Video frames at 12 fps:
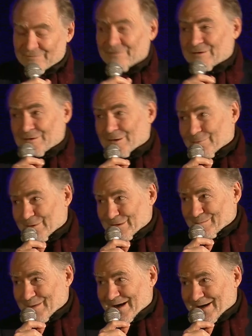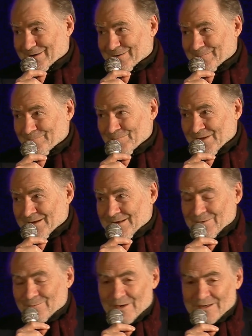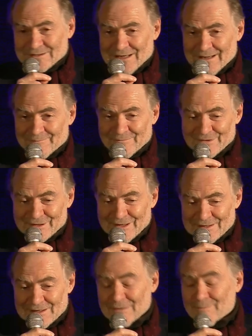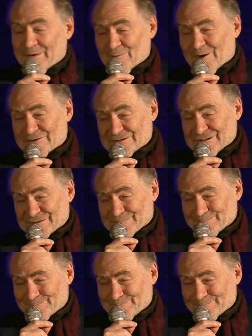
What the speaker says: Fico is back, one comes a little bit worried.